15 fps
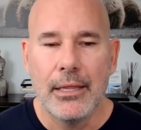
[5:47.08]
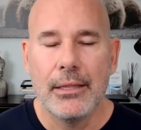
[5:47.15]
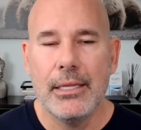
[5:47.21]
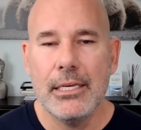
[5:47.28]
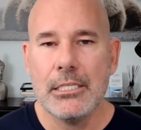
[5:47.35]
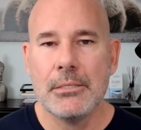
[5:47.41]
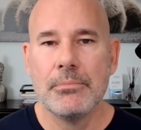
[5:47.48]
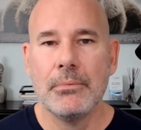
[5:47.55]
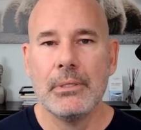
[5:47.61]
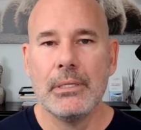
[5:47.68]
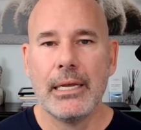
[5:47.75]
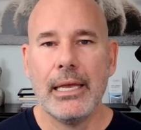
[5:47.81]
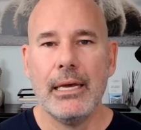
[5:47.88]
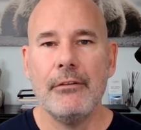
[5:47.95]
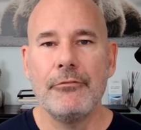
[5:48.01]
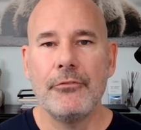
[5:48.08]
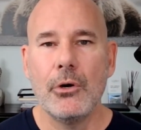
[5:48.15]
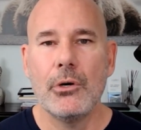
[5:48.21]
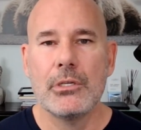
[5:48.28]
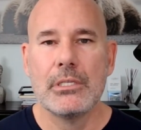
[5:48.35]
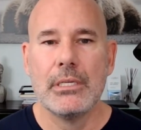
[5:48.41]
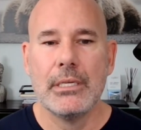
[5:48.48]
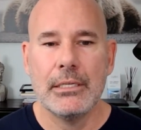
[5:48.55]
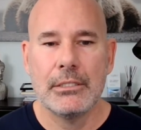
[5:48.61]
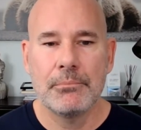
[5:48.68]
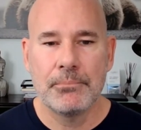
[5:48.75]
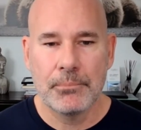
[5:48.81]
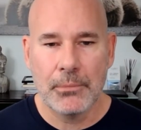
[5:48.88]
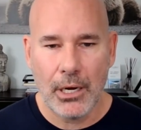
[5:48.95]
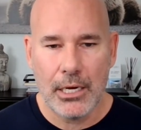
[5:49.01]
This, again, folks, it
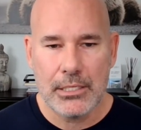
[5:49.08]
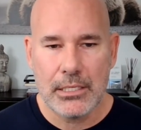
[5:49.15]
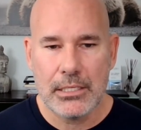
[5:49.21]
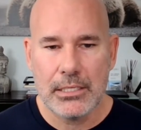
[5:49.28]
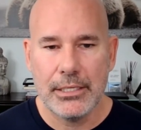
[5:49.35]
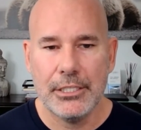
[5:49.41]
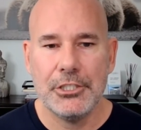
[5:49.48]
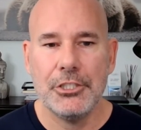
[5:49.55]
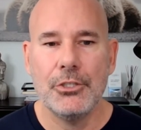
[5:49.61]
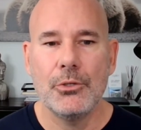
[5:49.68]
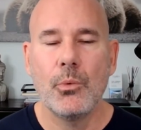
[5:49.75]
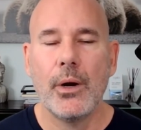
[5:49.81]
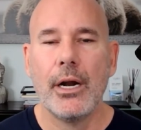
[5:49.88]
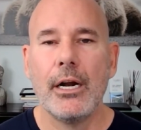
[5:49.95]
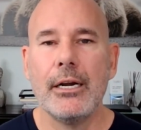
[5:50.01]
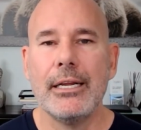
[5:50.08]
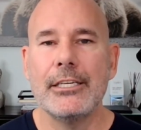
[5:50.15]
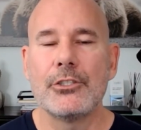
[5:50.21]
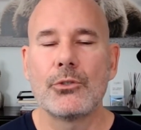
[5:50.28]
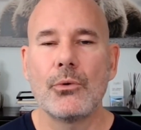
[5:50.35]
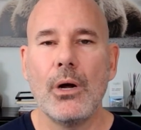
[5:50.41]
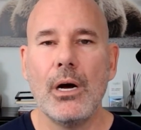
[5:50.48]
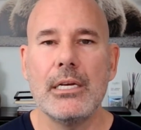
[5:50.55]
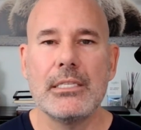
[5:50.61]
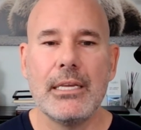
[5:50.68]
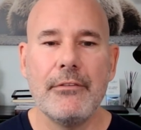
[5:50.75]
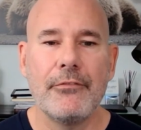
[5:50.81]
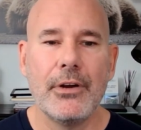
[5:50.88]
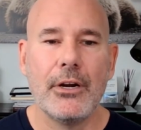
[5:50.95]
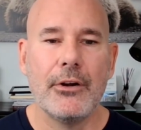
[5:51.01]
causes an issue where it draws
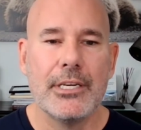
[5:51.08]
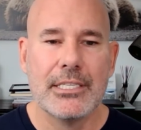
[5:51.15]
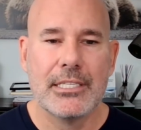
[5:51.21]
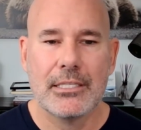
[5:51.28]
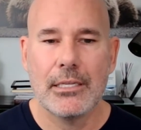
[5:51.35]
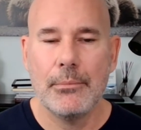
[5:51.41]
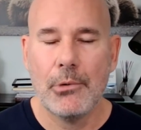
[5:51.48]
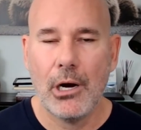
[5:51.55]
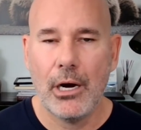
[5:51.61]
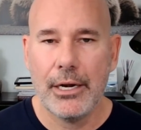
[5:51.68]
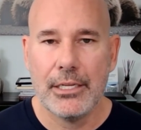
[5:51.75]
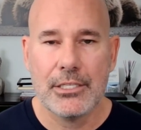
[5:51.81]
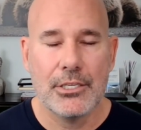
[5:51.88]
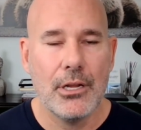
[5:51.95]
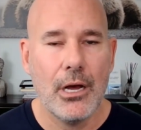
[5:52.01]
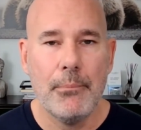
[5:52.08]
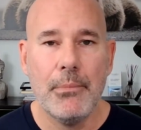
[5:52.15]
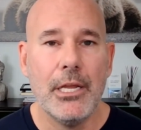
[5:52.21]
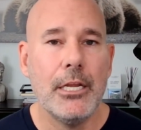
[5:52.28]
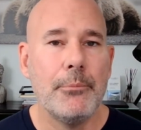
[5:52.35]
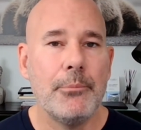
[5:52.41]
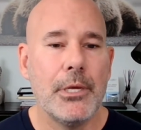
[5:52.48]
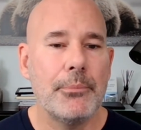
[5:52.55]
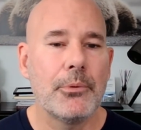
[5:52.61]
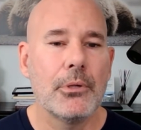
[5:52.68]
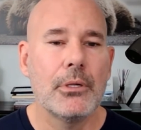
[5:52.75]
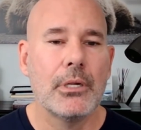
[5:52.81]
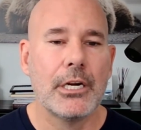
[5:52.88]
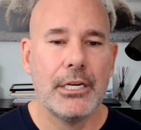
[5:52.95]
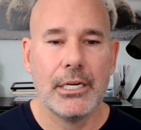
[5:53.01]
a very slim audience. Not many
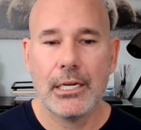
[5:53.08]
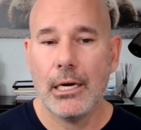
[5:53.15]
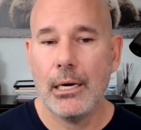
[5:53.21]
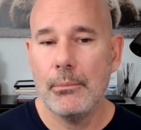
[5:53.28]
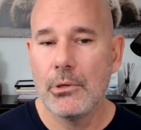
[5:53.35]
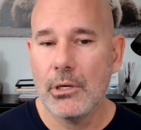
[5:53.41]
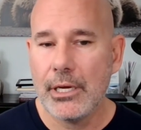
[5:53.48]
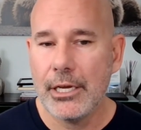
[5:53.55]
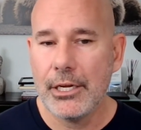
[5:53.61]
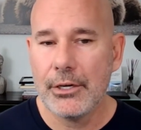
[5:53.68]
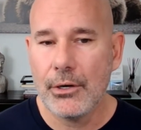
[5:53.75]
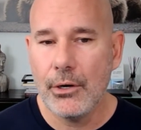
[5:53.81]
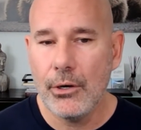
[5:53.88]
people are going to come look at your